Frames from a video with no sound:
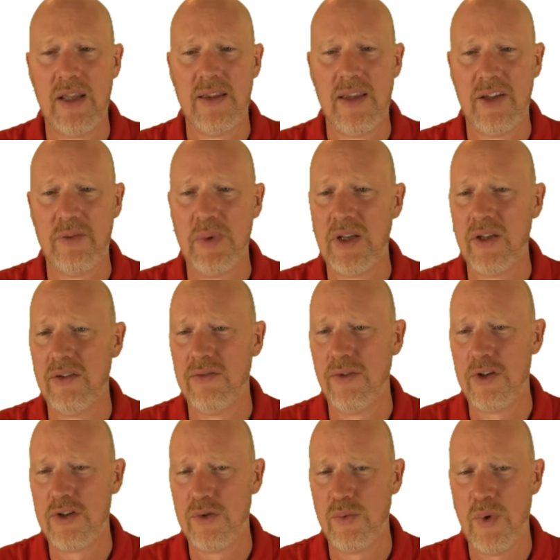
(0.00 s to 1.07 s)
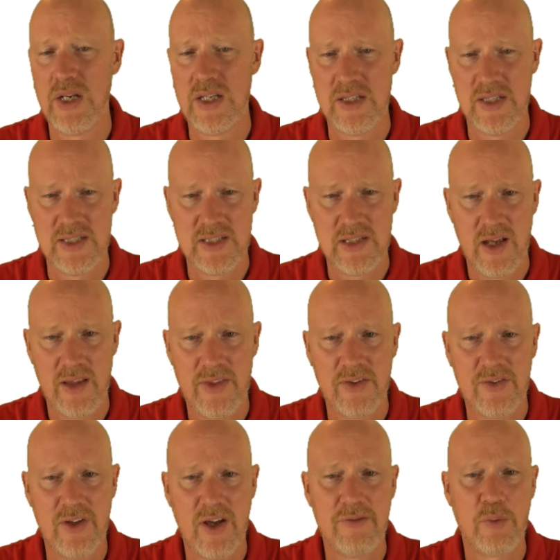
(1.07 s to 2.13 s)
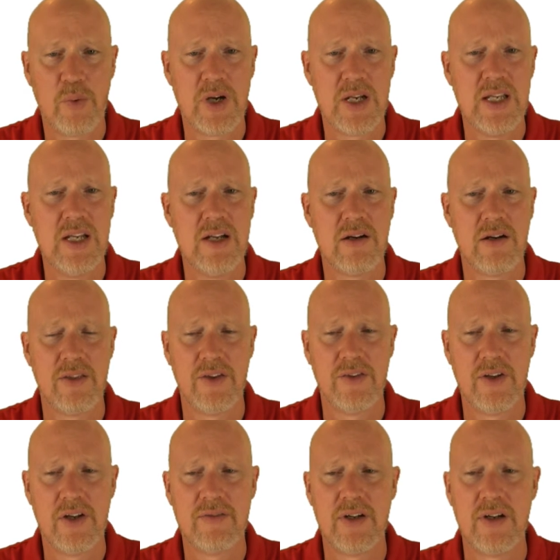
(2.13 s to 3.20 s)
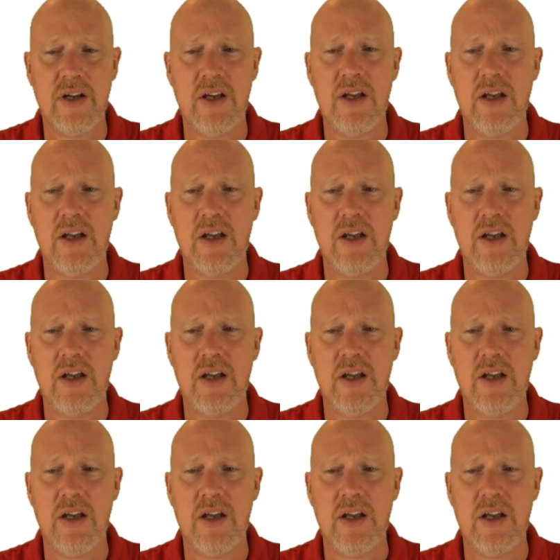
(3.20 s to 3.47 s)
That's because version 1 it's not the software here on the server.